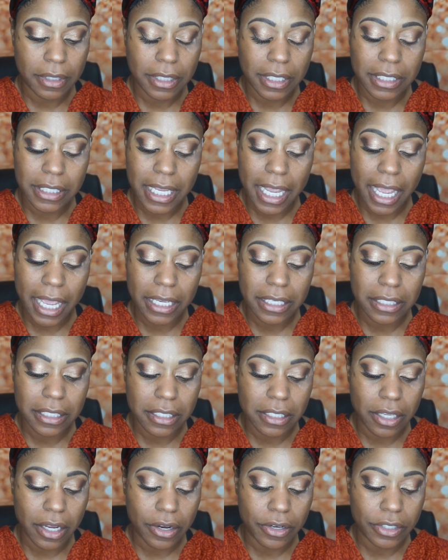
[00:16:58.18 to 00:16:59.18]
the
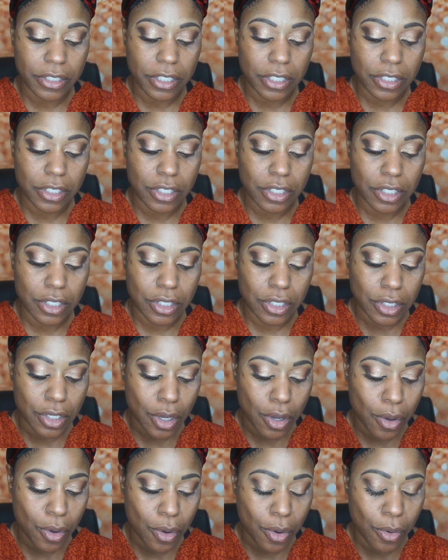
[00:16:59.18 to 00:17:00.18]
taxes are just
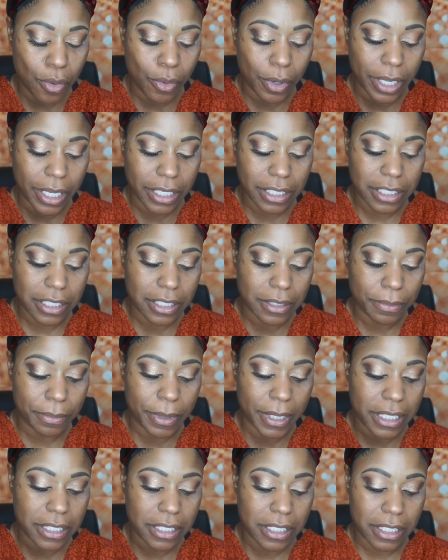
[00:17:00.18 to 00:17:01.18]
so
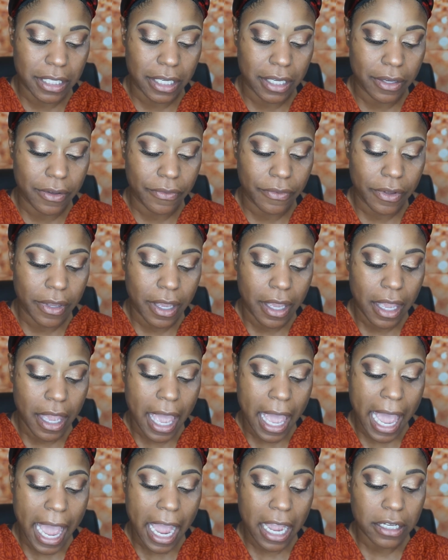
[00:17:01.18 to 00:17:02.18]
expensive,
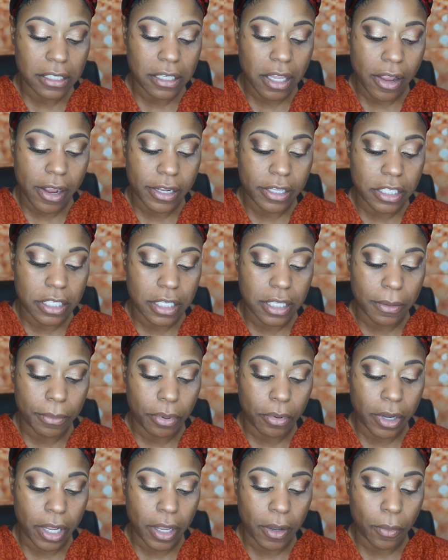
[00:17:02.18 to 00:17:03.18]
actually to the
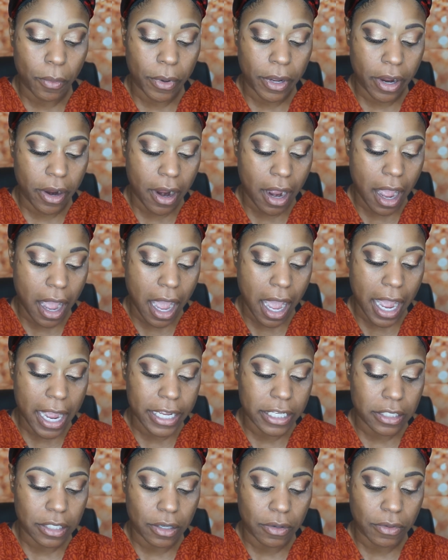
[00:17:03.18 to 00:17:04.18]
point where
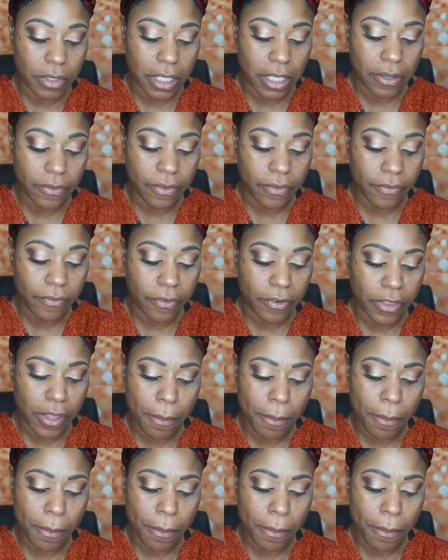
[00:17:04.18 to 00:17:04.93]
I don't even, for